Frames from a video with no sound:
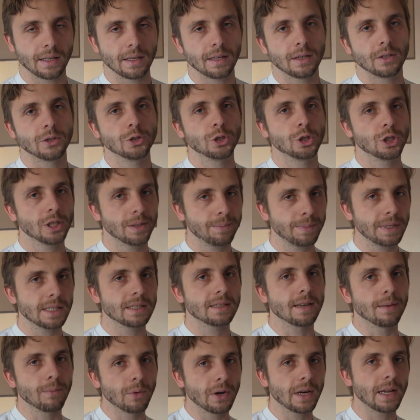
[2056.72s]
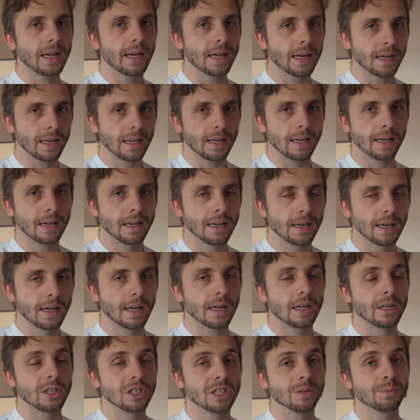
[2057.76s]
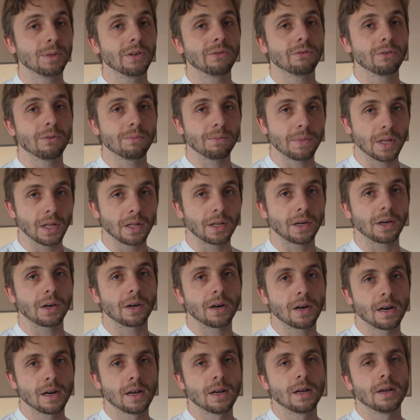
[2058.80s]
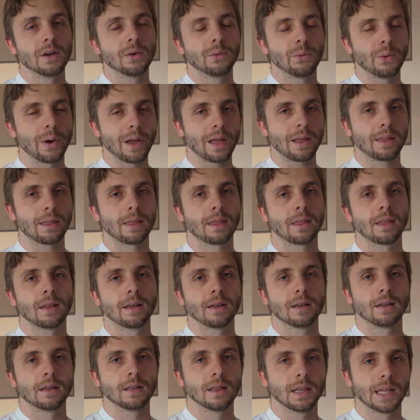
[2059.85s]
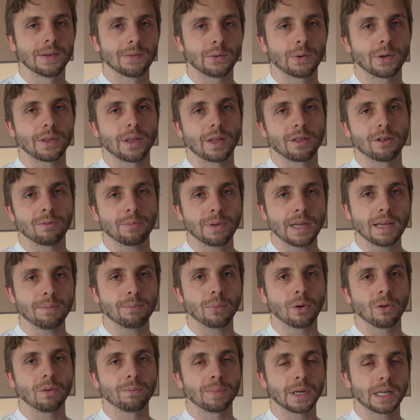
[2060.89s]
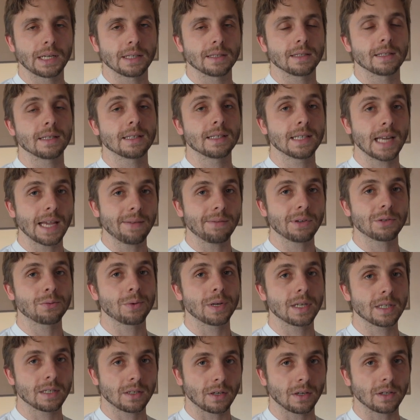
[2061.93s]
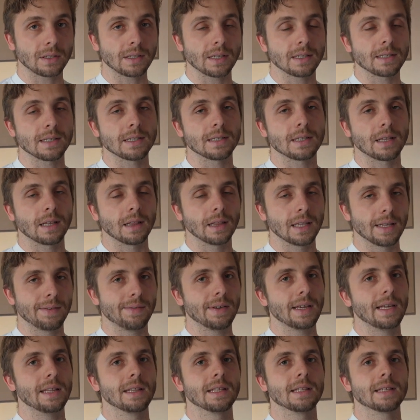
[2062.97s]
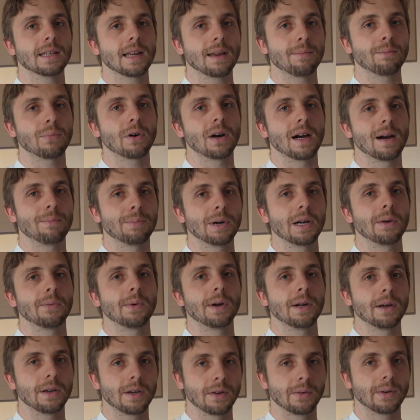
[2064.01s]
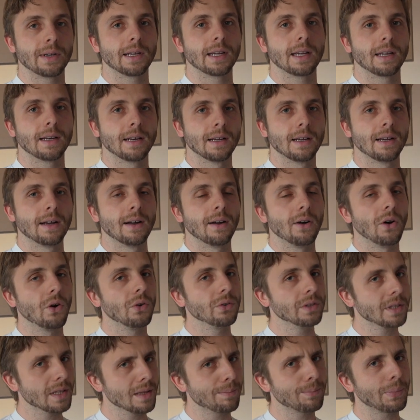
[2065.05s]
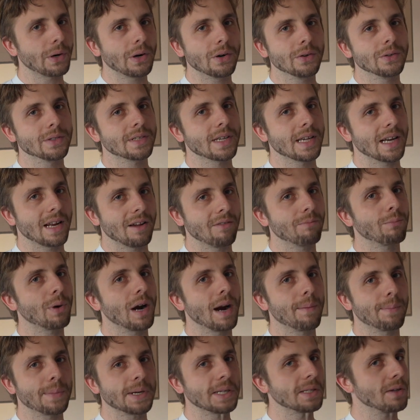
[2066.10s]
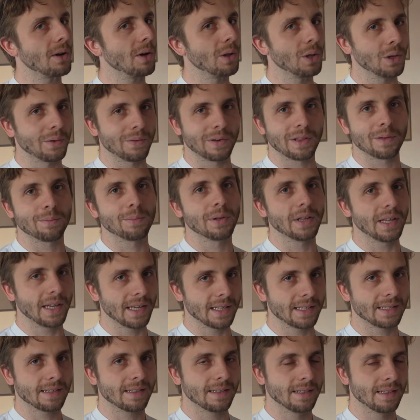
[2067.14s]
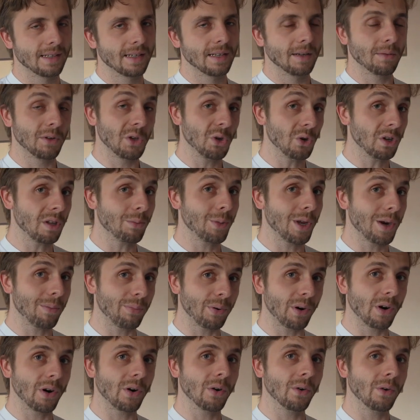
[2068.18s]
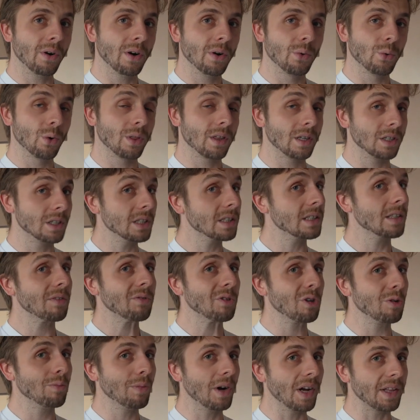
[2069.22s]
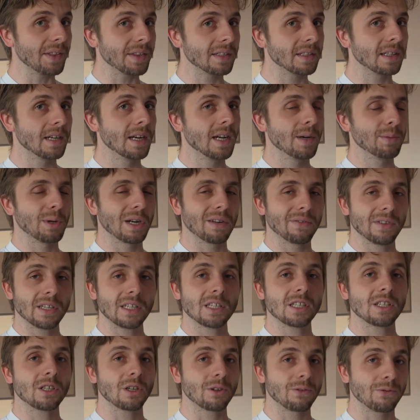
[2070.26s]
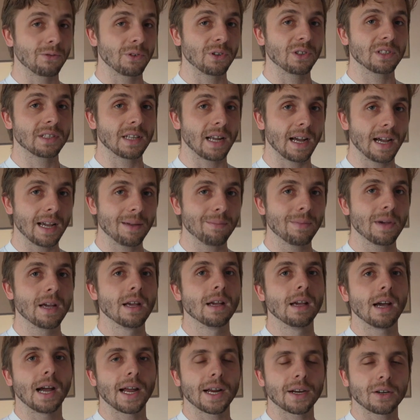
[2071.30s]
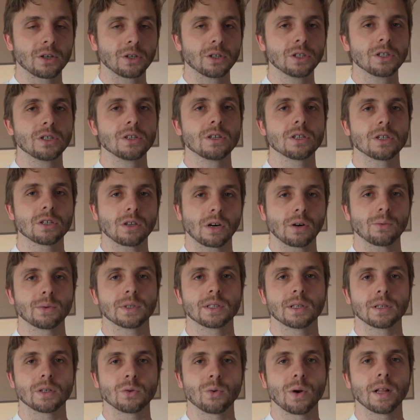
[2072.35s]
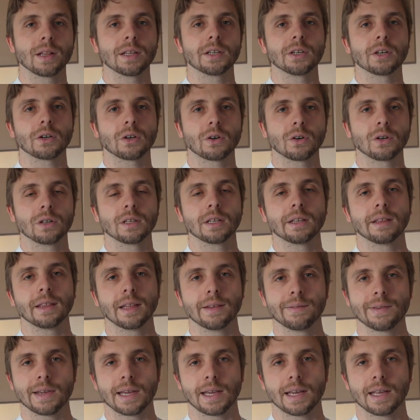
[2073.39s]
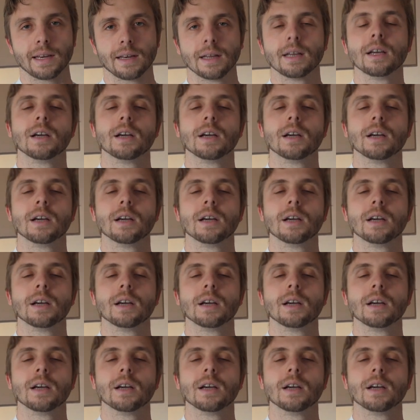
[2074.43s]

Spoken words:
You should be somewhat handy and you should be familiar with living with other people, because the safest way to start this is to live in the same property where you're doing it. Only the pros can have properties all over the place. You could be a pro within just a few months, but if this is your first time, I encourage you to start with the dwelling you're currently living in.